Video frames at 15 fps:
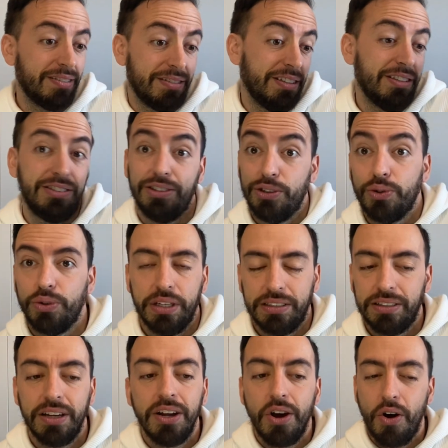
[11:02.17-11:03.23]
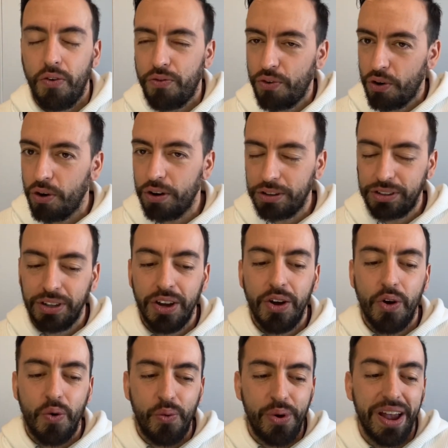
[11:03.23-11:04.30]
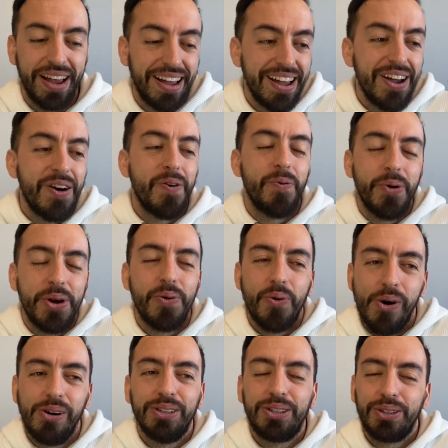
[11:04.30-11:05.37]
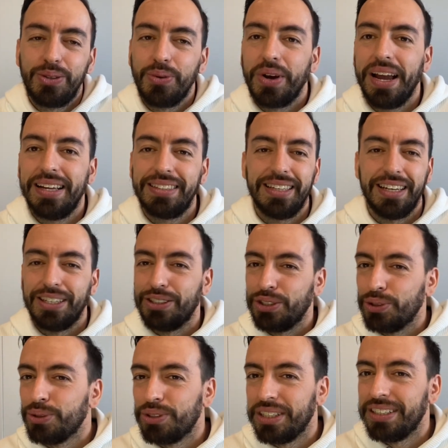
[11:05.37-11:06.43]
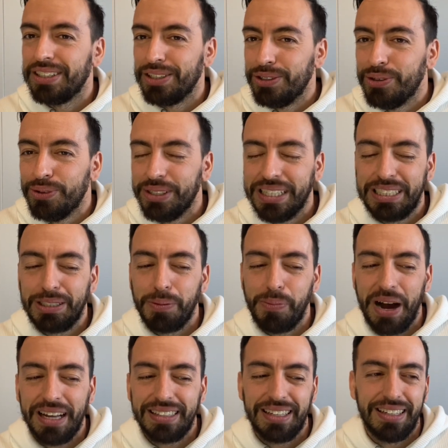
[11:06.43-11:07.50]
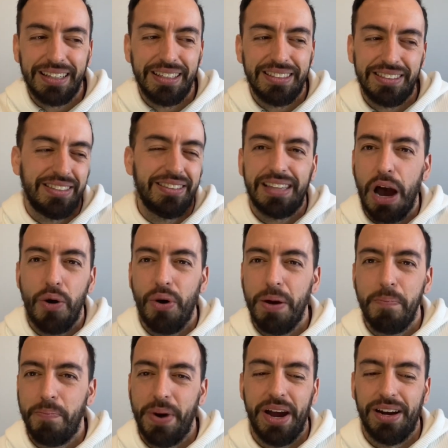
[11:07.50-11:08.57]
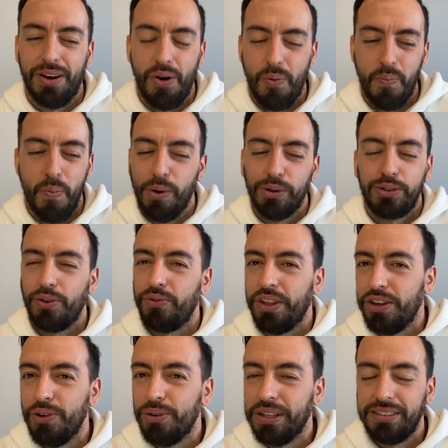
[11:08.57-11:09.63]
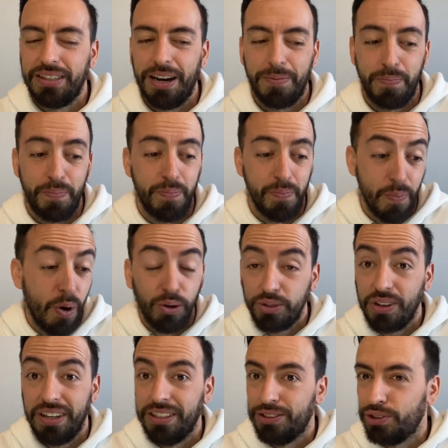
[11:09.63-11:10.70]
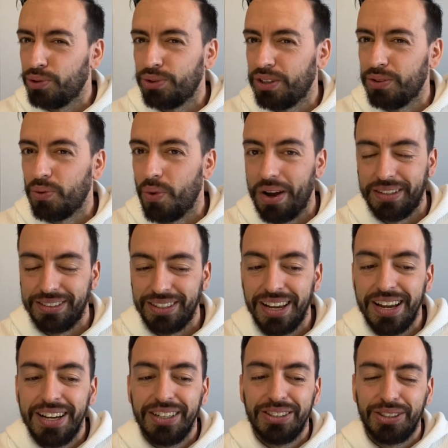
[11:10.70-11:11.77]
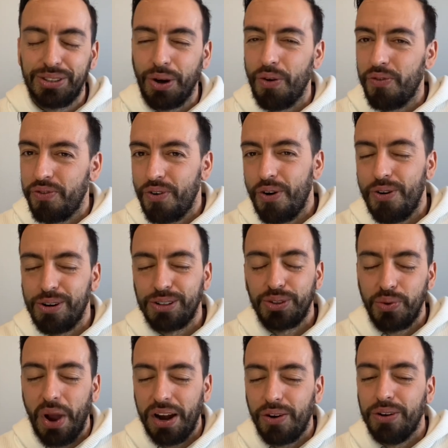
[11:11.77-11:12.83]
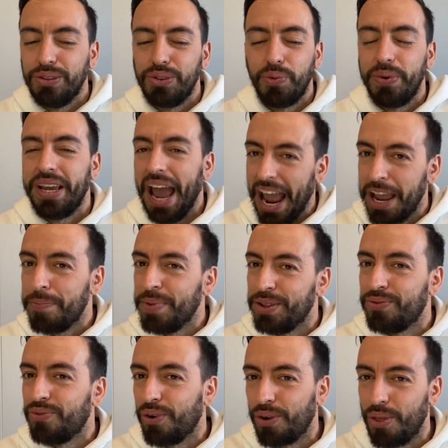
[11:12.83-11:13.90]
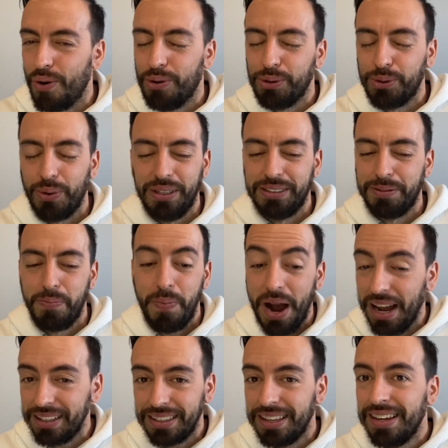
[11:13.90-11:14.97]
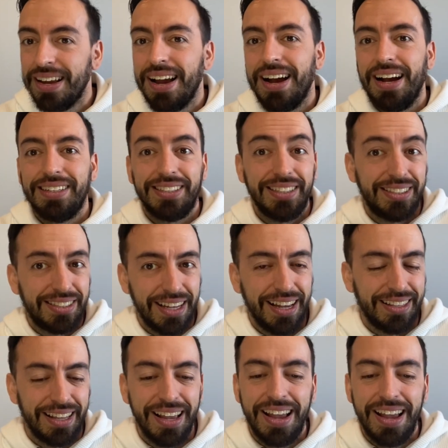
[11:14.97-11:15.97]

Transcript: these units. Of course, we want to get shooting units, but it's Tau Empire. Most of the units are mostly shooting ones. So of course, we are going to be aiming for those ones. But as I said,